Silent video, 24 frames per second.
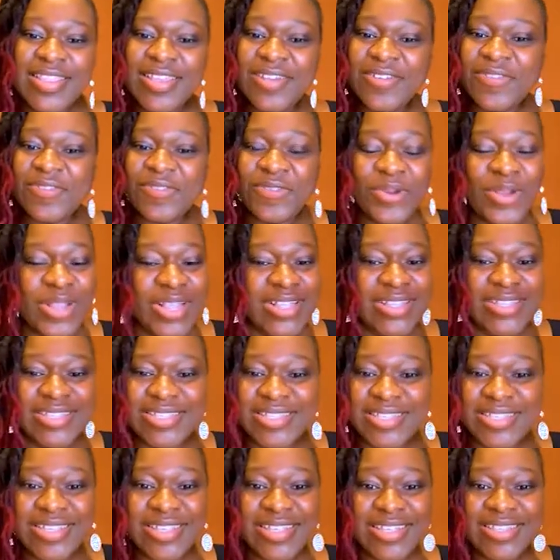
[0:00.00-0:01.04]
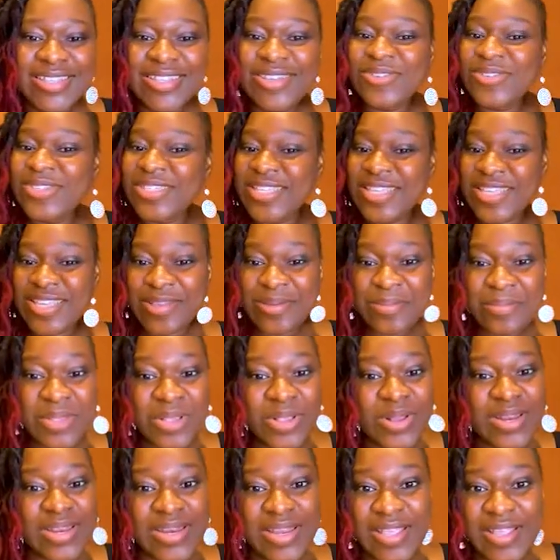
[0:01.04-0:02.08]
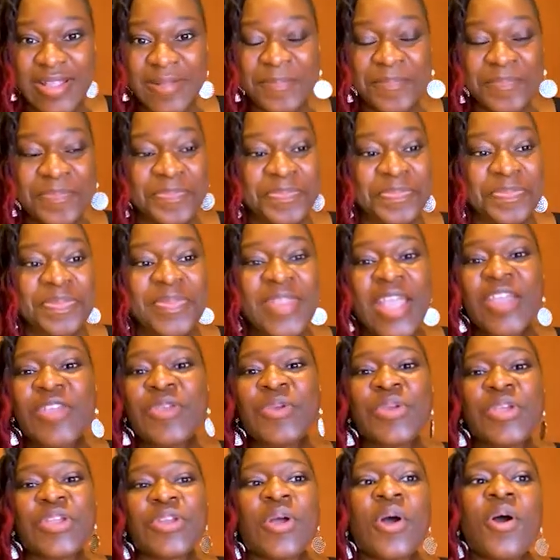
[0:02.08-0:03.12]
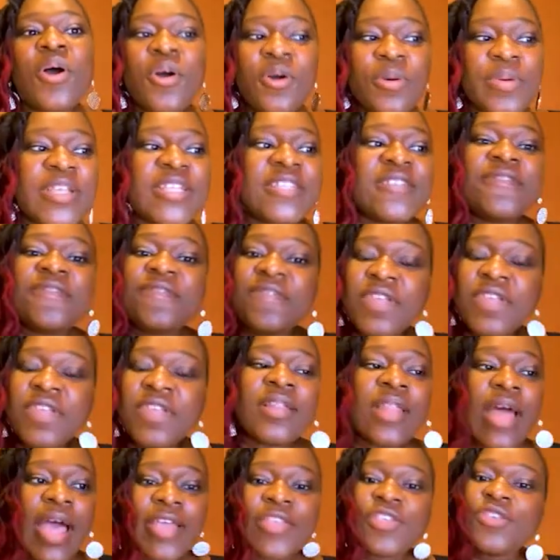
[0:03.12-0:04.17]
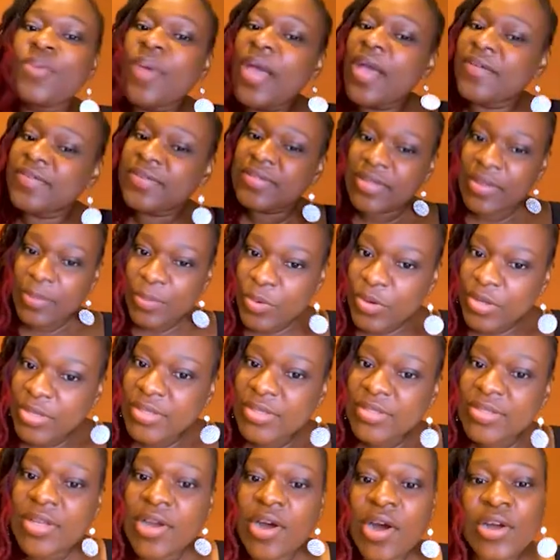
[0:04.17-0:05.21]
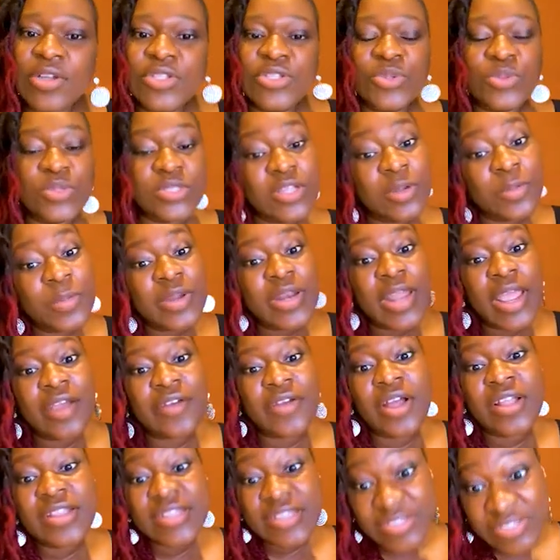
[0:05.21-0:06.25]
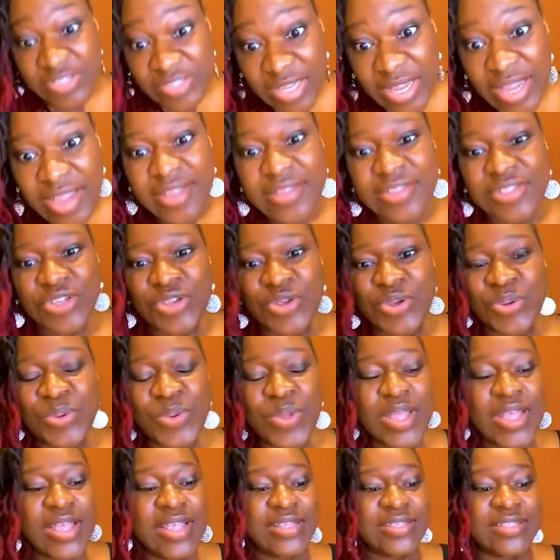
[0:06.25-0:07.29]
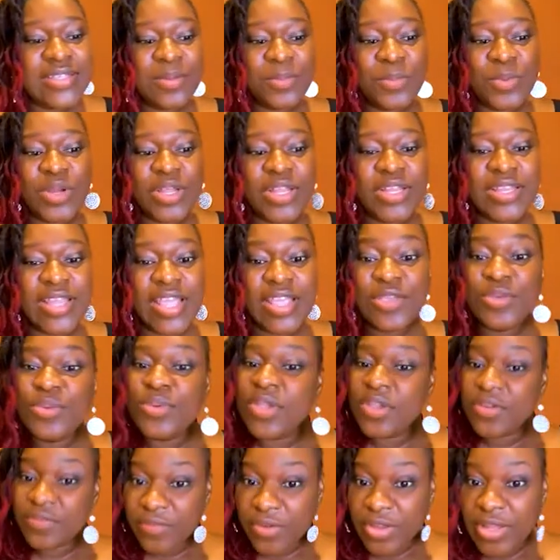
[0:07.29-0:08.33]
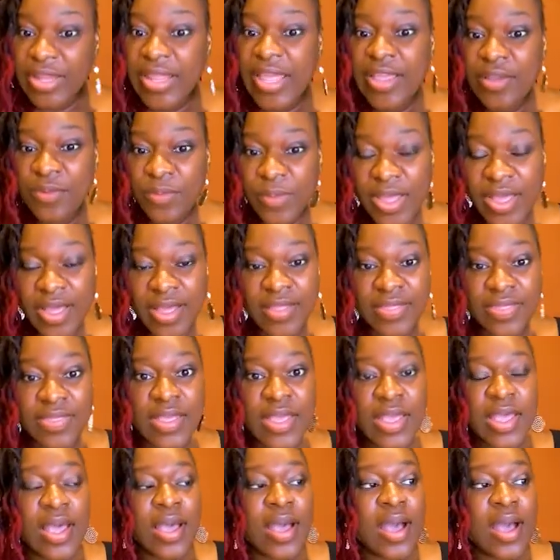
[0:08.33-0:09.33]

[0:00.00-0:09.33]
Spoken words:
different nursing community that you can always feel like you have someone to talk to, someone that understands you, someone that you can relate with.